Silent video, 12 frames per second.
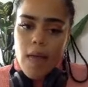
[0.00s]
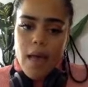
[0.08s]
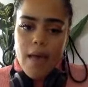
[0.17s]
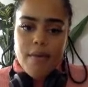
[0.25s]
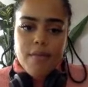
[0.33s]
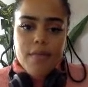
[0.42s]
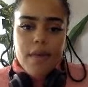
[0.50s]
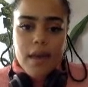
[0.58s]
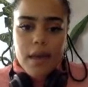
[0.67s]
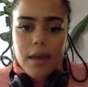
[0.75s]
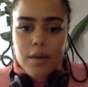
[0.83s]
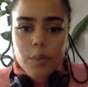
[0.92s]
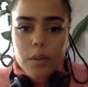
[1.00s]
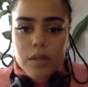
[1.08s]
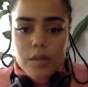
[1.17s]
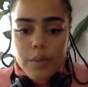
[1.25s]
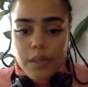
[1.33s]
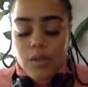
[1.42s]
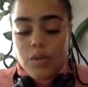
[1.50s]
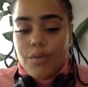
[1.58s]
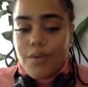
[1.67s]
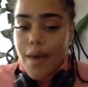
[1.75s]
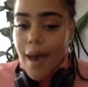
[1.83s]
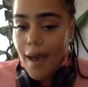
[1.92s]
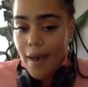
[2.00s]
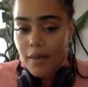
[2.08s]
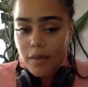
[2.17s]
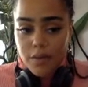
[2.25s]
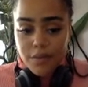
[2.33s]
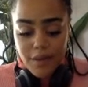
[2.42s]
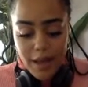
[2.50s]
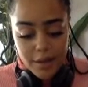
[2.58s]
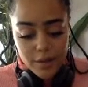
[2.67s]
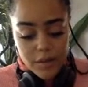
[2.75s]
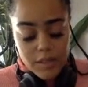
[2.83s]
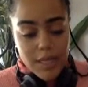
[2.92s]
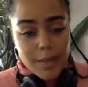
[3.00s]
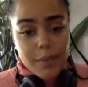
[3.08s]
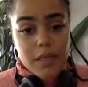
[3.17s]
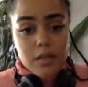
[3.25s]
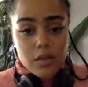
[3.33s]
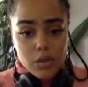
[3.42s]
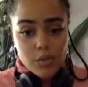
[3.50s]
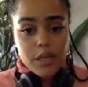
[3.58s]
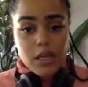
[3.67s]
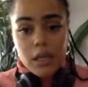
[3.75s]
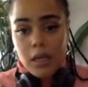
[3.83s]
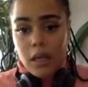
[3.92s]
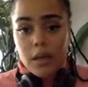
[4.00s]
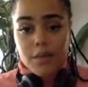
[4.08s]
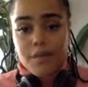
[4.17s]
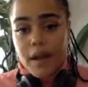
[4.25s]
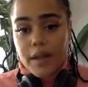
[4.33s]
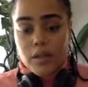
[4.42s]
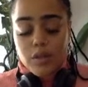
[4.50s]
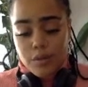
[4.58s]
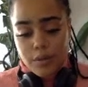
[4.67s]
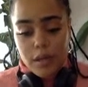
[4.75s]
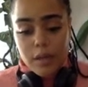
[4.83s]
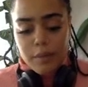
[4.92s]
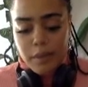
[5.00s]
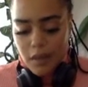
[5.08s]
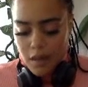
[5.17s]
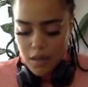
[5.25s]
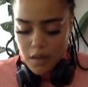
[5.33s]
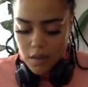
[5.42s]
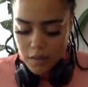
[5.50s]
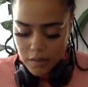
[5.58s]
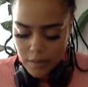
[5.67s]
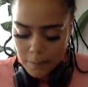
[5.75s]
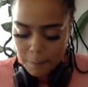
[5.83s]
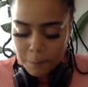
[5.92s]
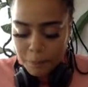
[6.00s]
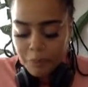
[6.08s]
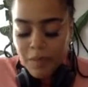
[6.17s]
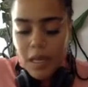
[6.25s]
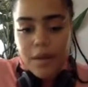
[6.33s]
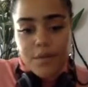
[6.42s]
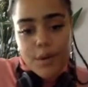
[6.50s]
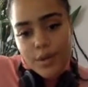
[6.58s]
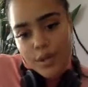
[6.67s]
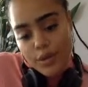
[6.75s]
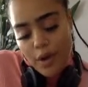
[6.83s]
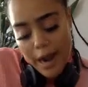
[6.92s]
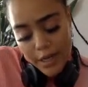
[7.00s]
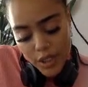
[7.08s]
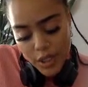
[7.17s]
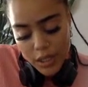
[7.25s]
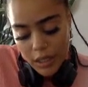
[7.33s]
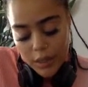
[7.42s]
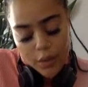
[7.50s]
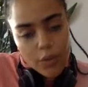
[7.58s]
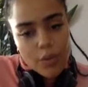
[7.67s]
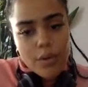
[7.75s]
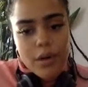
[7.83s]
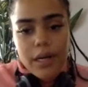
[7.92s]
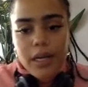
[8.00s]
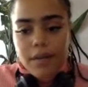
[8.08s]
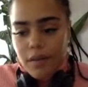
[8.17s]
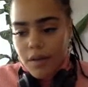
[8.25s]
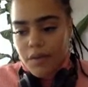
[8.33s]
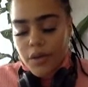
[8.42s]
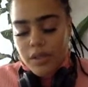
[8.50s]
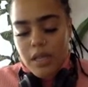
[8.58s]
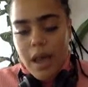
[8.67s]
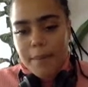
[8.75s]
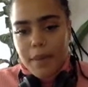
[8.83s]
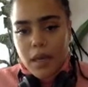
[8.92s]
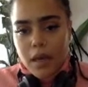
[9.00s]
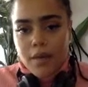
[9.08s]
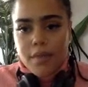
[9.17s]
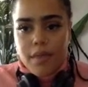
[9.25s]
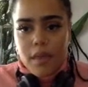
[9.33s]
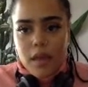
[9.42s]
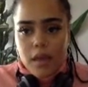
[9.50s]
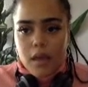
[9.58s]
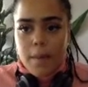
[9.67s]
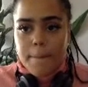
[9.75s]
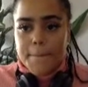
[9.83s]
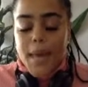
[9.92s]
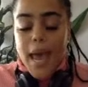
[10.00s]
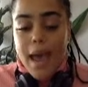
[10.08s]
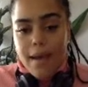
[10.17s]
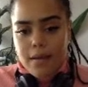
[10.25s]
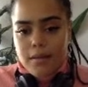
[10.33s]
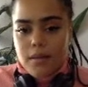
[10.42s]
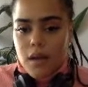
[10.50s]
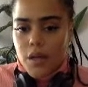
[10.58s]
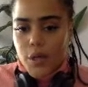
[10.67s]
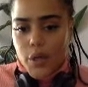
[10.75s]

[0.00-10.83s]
And then once we do that, the final step is tweaking and fine-tuning, because if you're scratching or even if you're tapping the pads on your